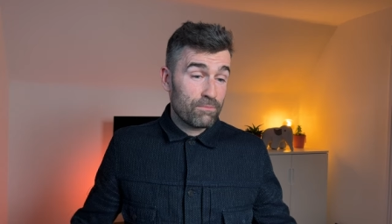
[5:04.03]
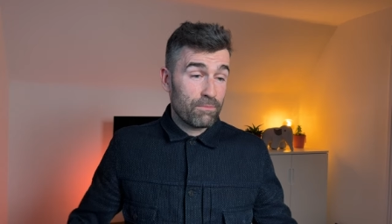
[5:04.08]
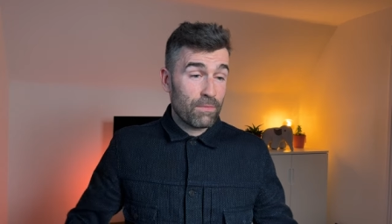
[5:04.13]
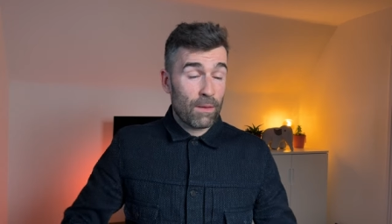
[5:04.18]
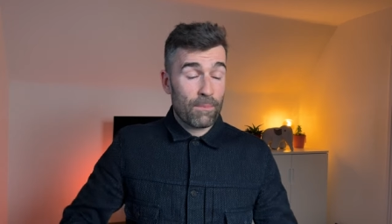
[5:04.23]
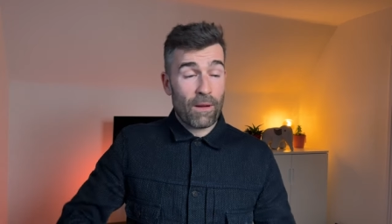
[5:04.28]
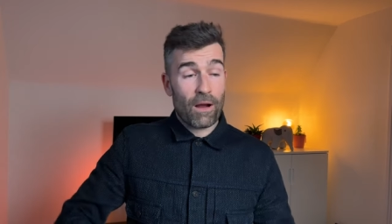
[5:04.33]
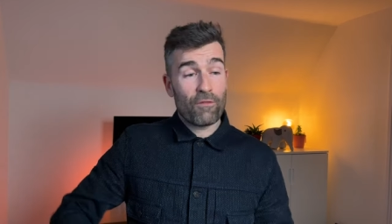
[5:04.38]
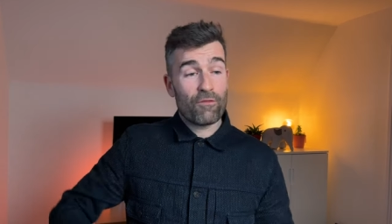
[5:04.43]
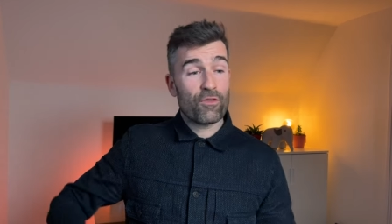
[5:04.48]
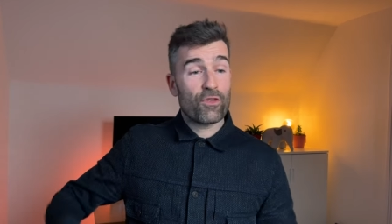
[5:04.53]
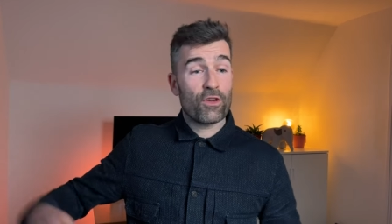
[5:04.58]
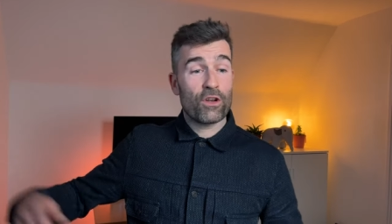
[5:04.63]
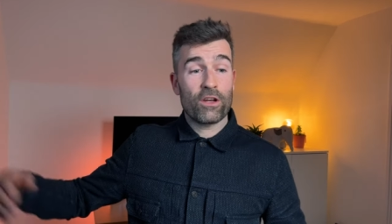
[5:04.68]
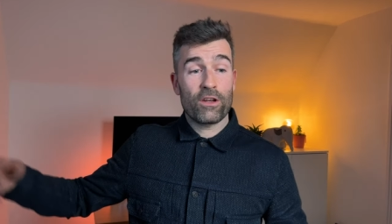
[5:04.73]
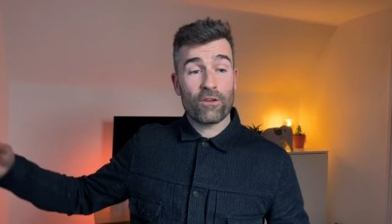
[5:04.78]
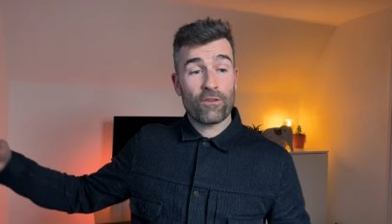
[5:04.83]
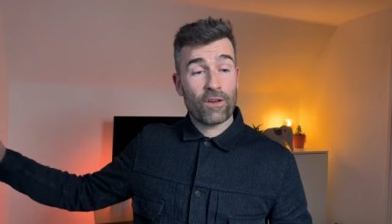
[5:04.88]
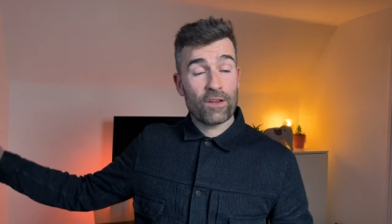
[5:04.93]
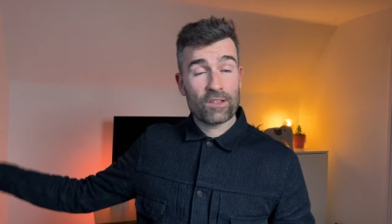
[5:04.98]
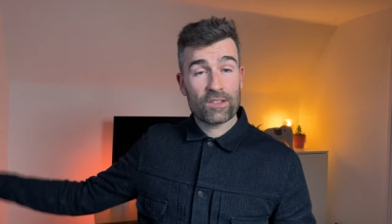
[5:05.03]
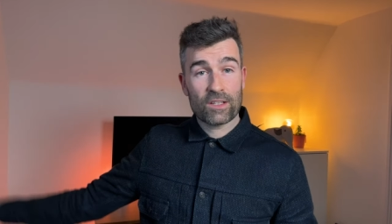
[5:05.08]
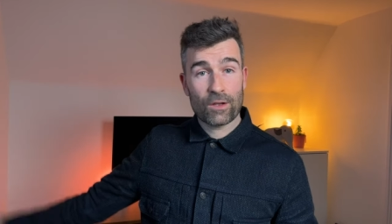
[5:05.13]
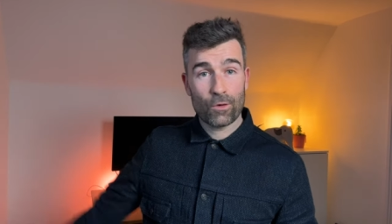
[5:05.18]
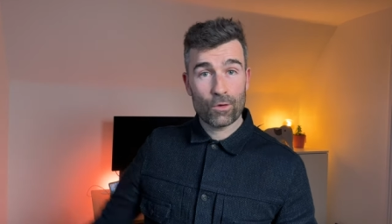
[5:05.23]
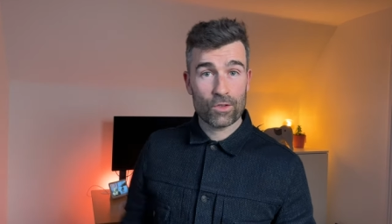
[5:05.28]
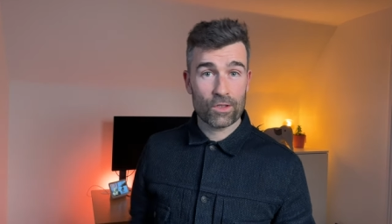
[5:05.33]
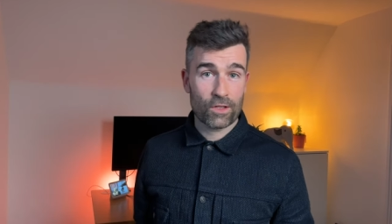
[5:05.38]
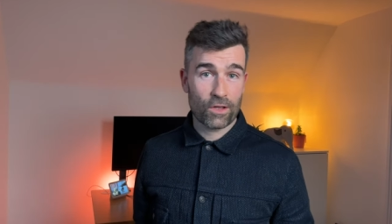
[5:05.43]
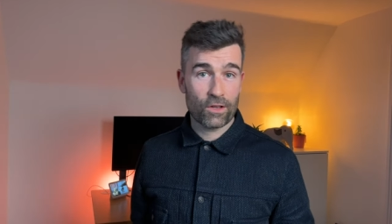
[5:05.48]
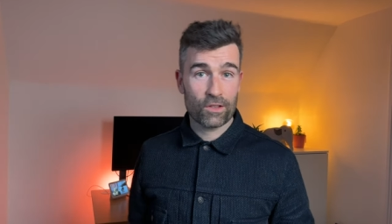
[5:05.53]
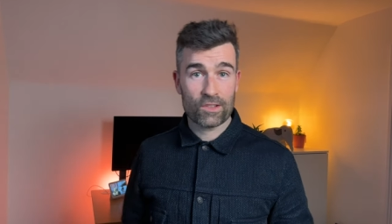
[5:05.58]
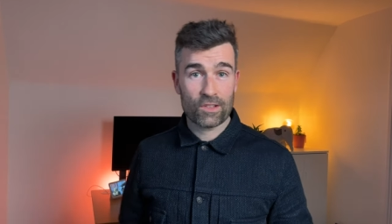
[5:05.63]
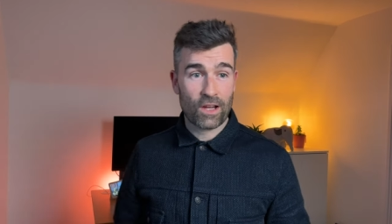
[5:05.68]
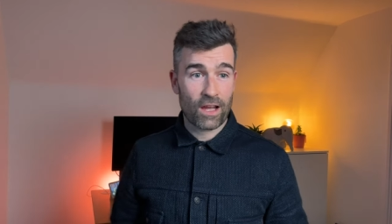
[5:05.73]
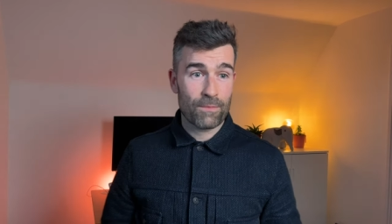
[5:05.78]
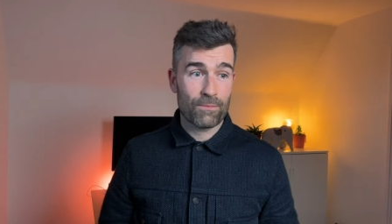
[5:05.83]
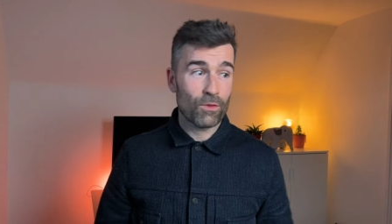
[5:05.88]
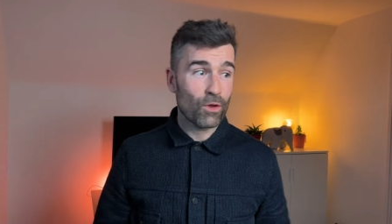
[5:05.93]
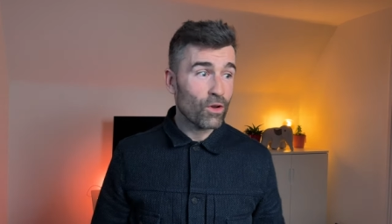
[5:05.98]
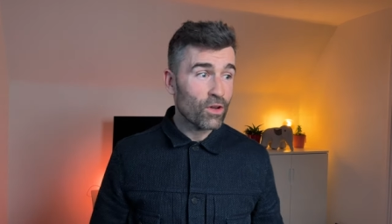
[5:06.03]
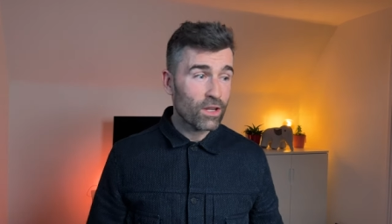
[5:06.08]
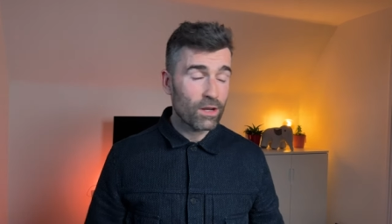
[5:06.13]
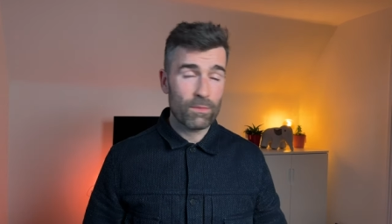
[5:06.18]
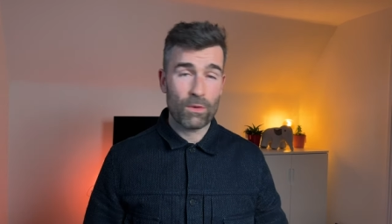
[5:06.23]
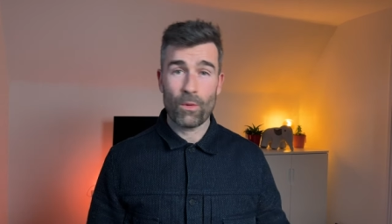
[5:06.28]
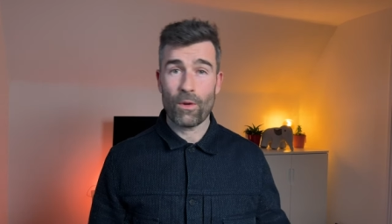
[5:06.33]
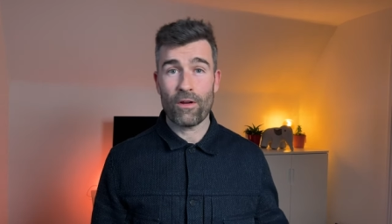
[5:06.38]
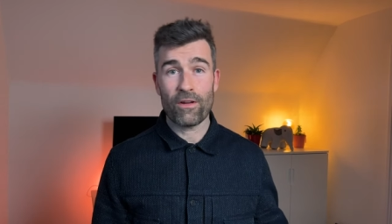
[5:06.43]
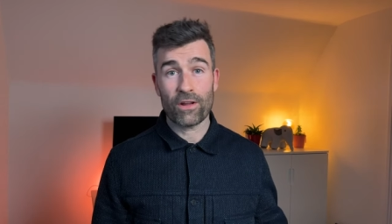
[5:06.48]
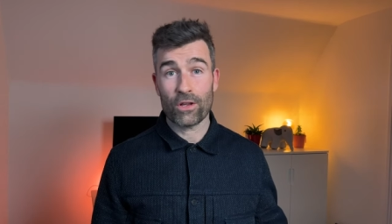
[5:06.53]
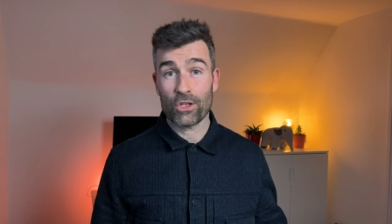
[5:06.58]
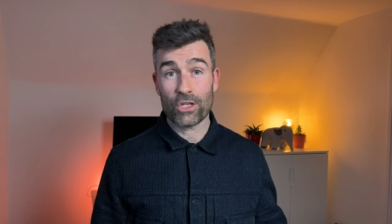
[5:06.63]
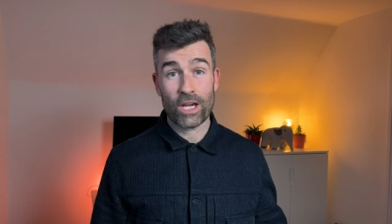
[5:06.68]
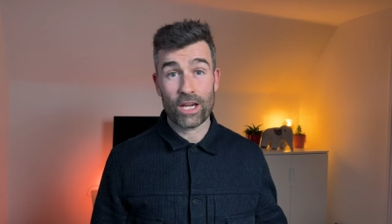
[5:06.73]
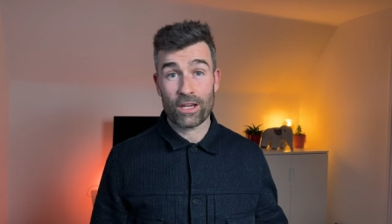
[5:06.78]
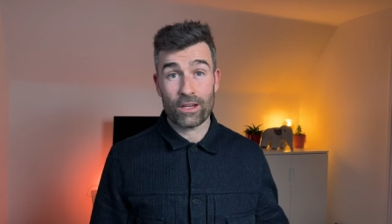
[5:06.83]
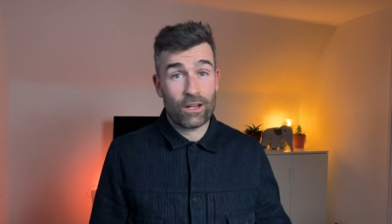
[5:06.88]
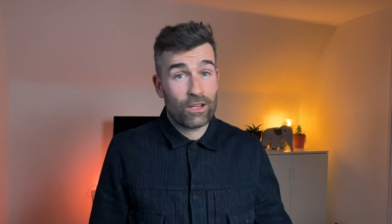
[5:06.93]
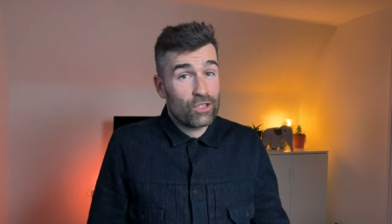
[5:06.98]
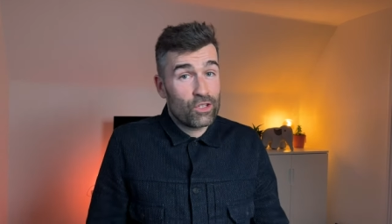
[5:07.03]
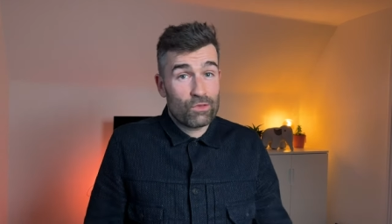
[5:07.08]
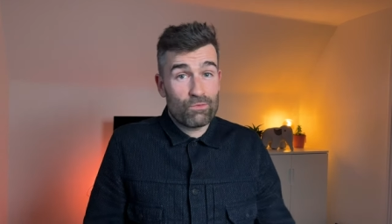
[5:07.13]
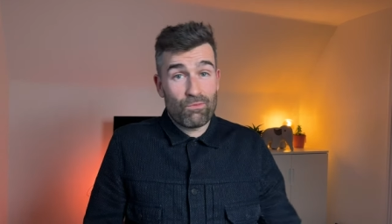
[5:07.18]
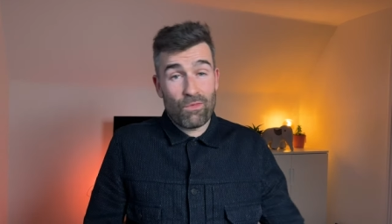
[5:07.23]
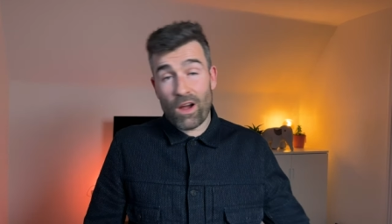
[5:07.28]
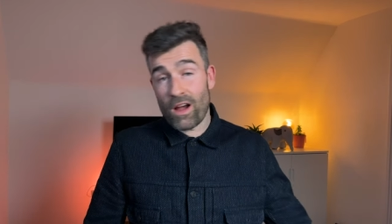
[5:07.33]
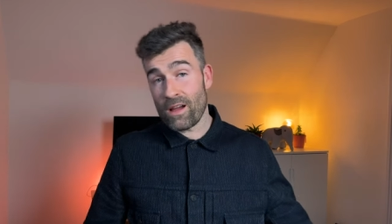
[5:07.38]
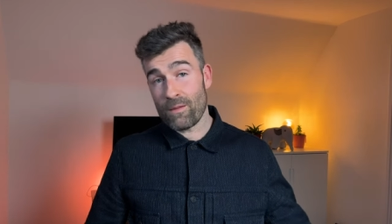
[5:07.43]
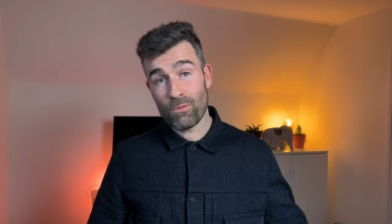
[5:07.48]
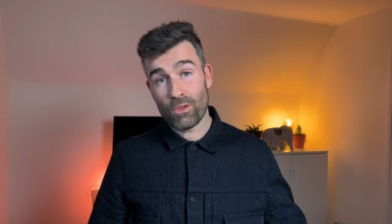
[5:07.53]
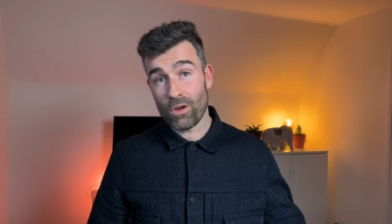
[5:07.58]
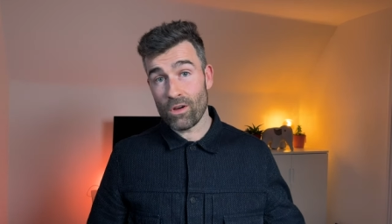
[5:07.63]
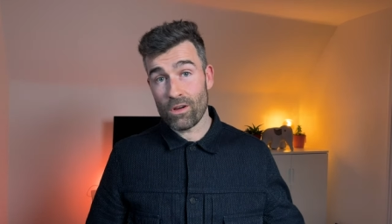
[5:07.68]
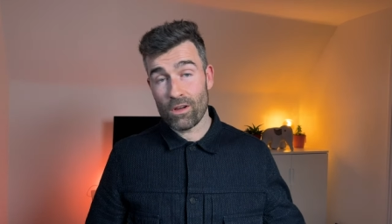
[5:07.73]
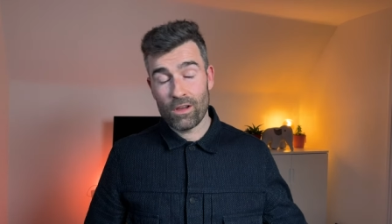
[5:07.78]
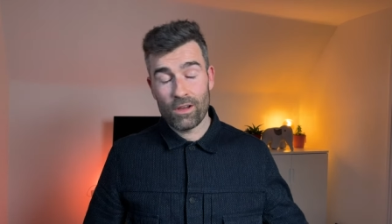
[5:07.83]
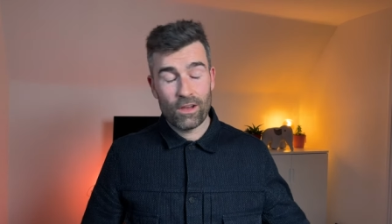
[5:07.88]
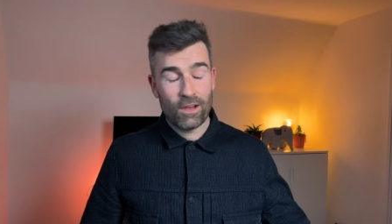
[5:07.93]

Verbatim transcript: above 30 degrees Celsius, I'm not going to be wearing a jacket. I just I'm not.